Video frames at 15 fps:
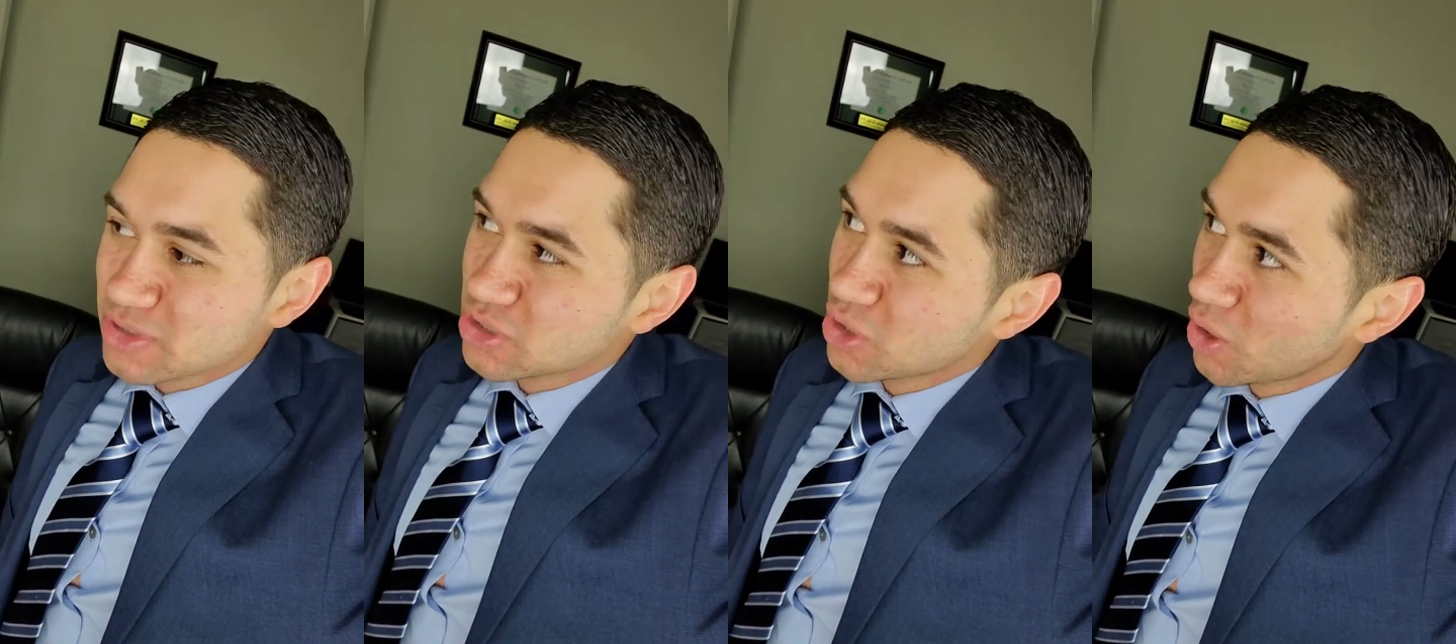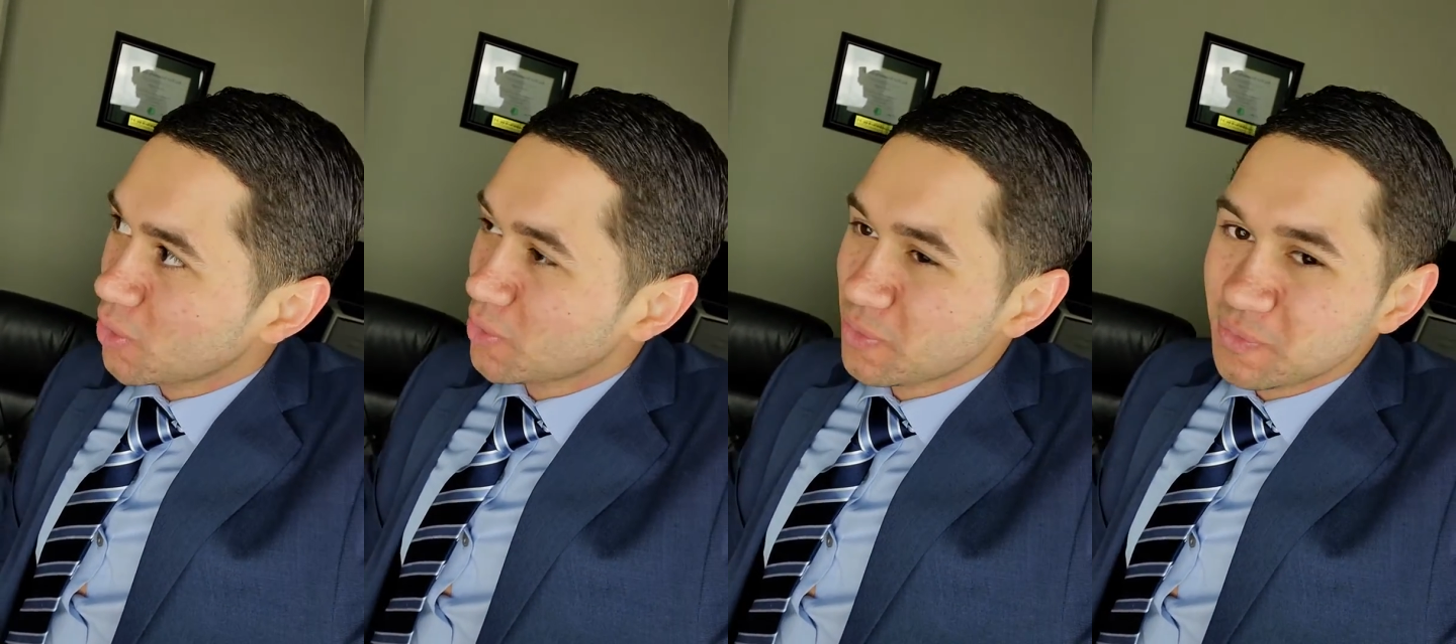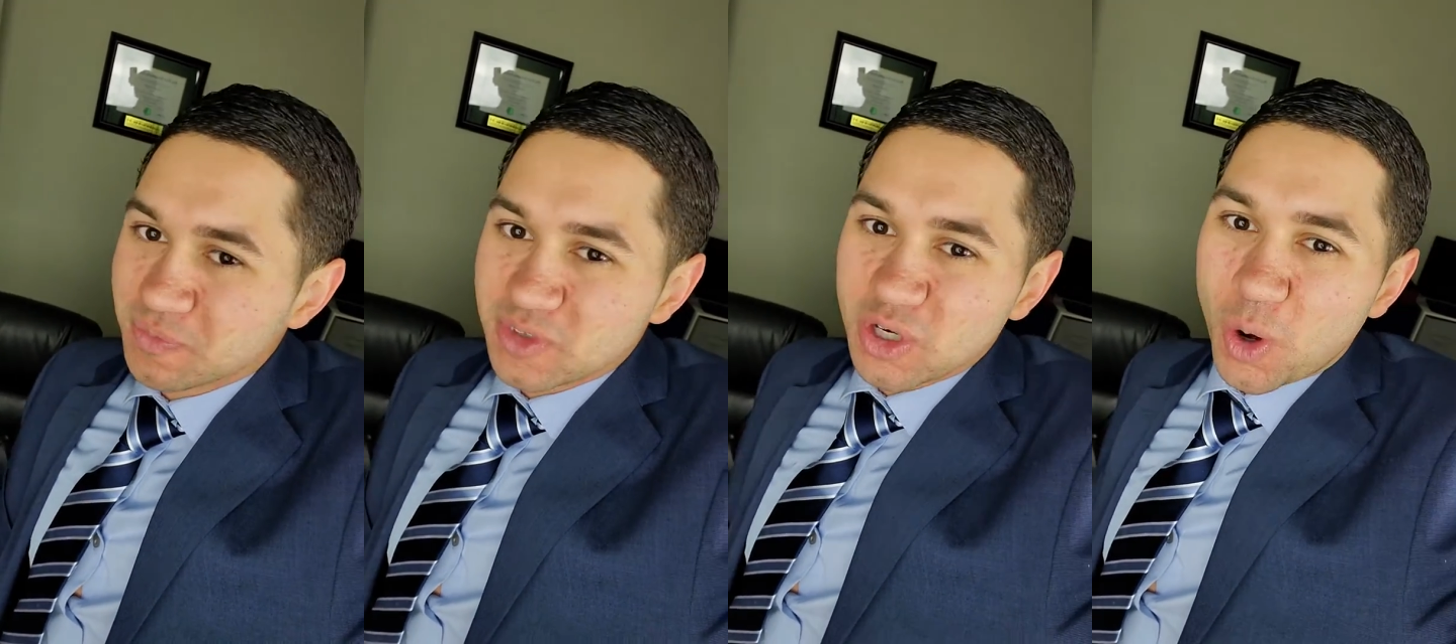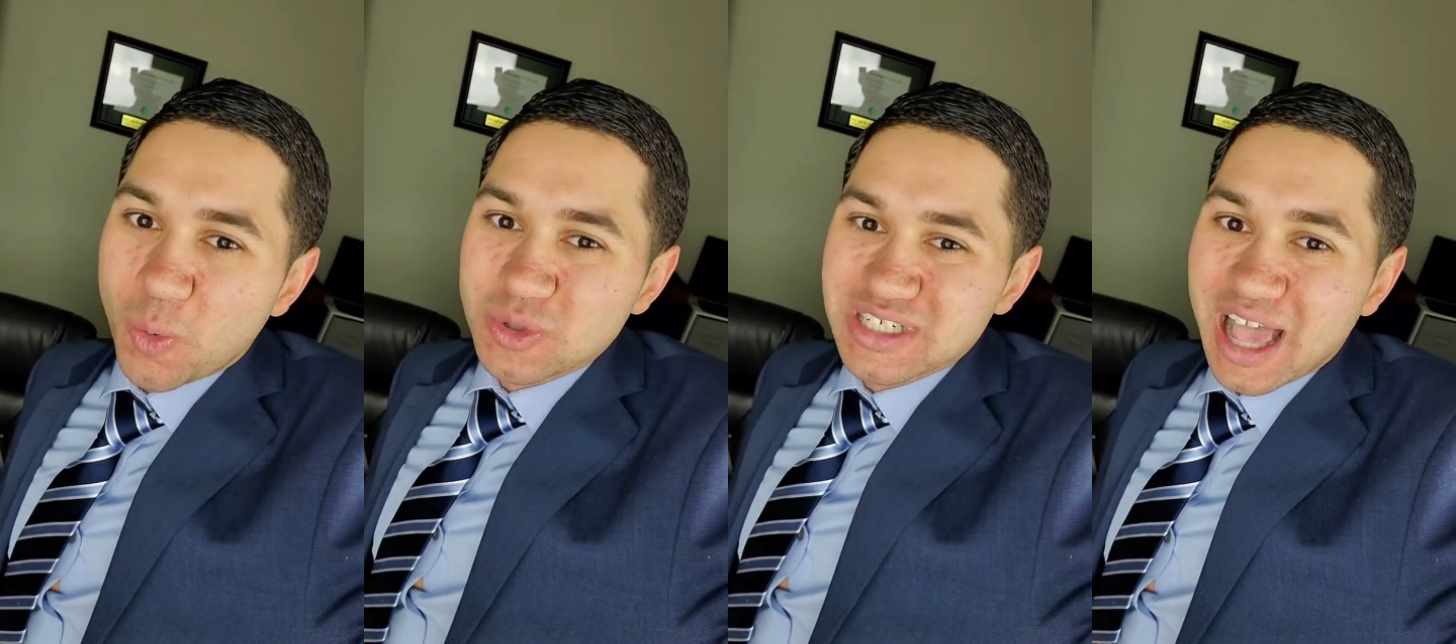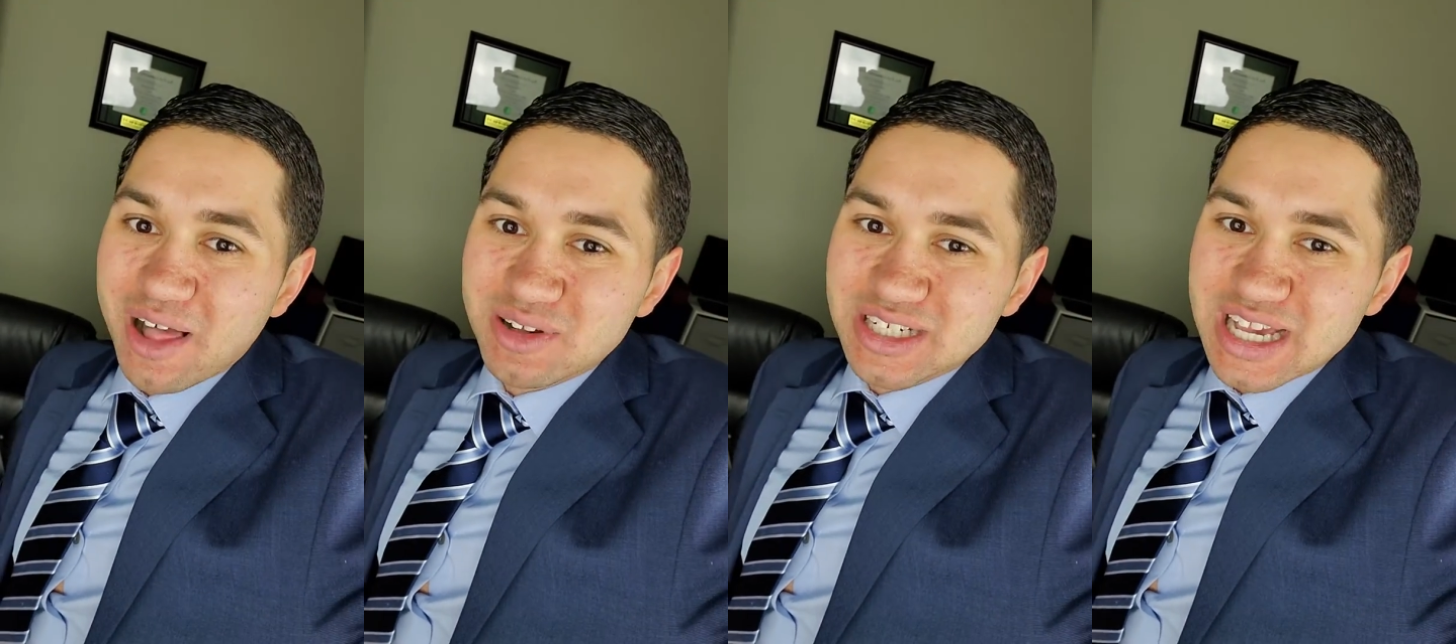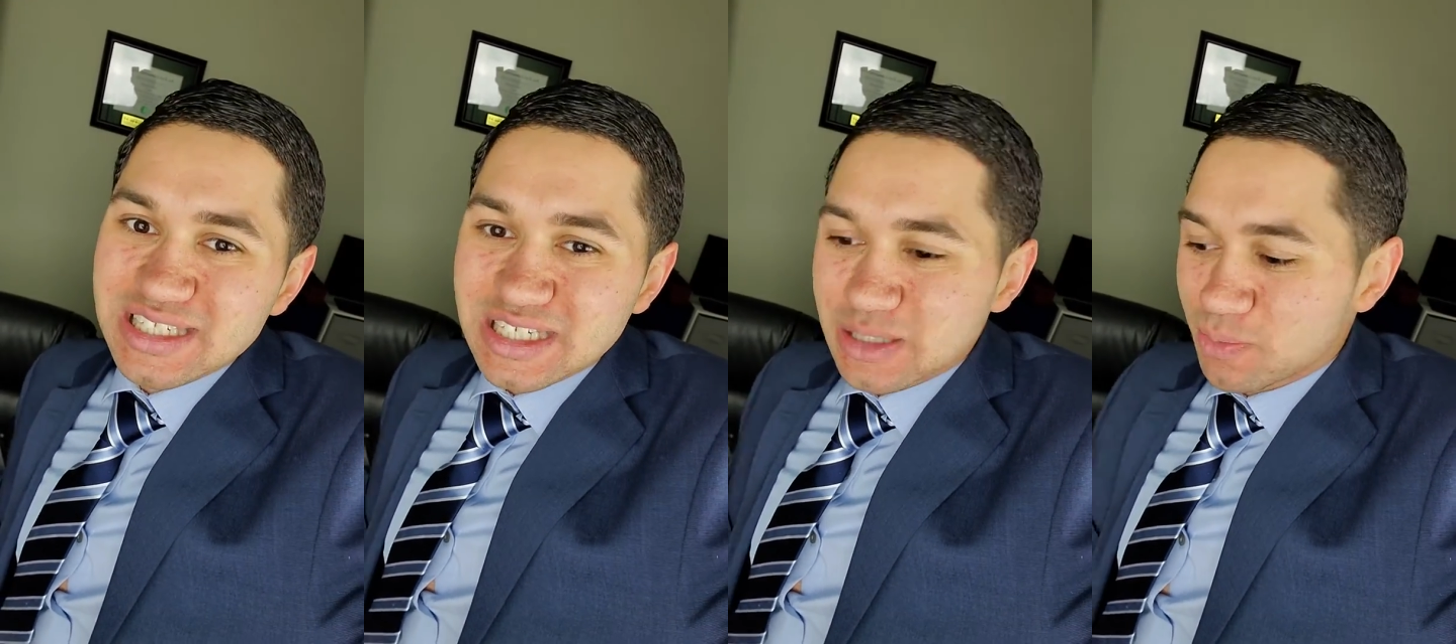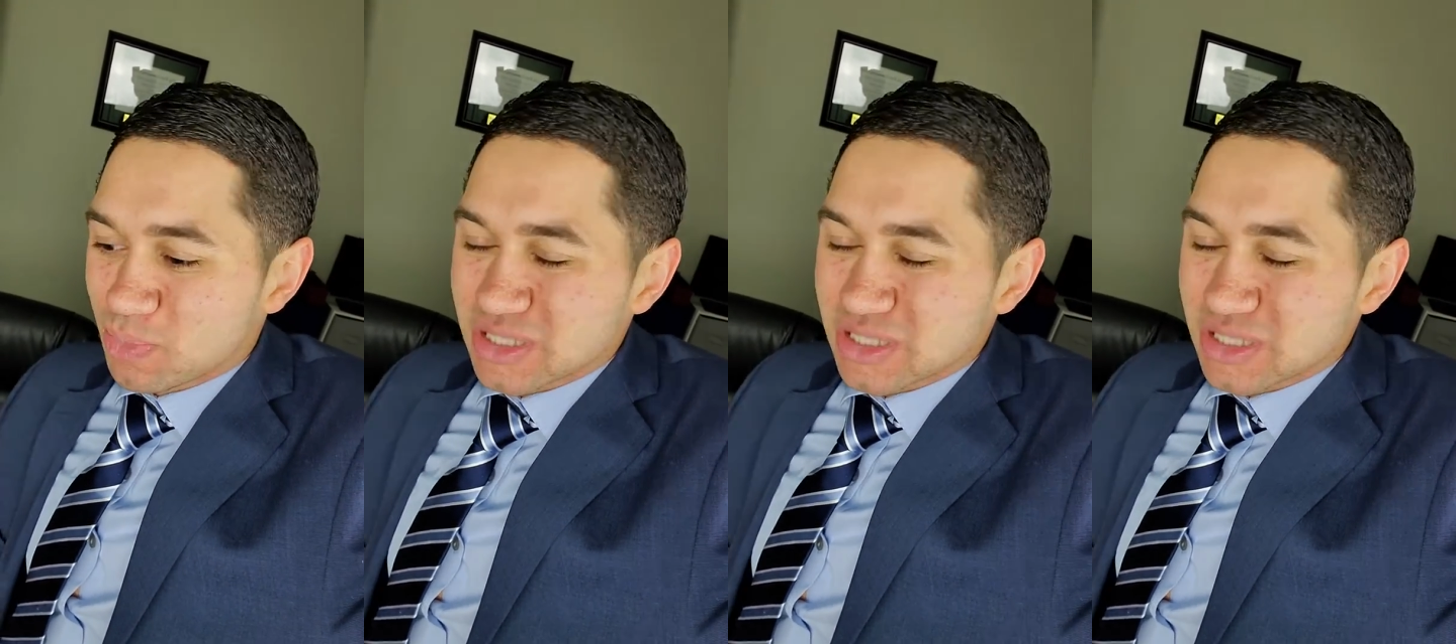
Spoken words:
talent doesn't